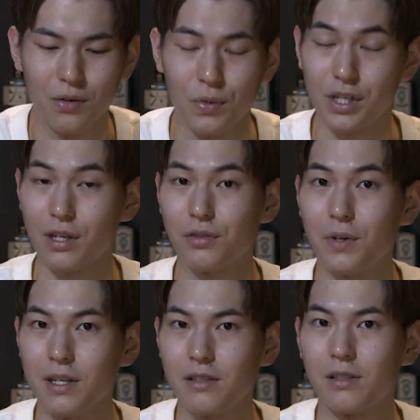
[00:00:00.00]
which I was
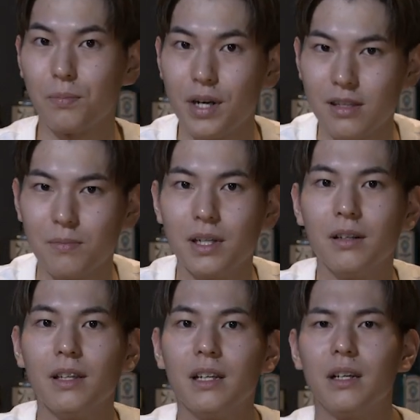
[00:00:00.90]
quite surprised
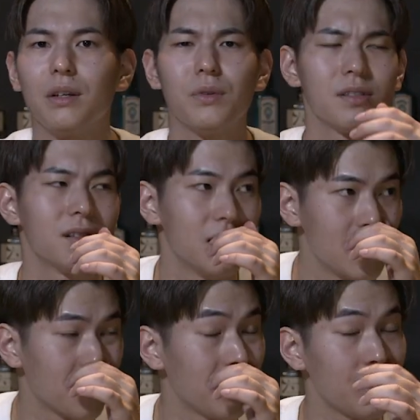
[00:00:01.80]
about, and I was
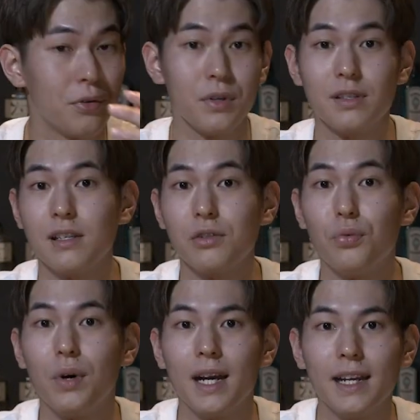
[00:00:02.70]
quite curious as to
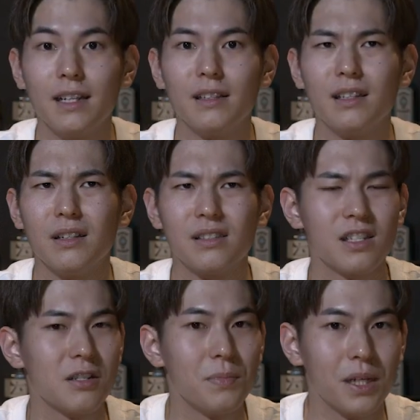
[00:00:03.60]
why there's
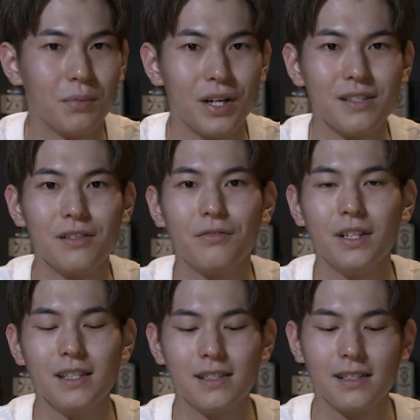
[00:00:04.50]
such a big price
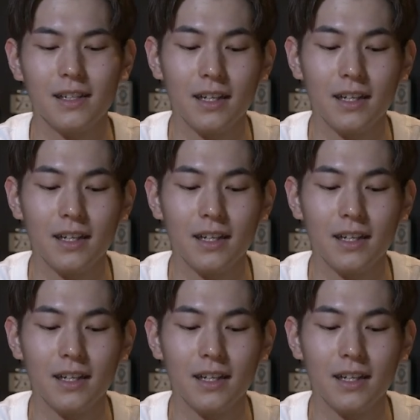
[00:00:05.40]
difference.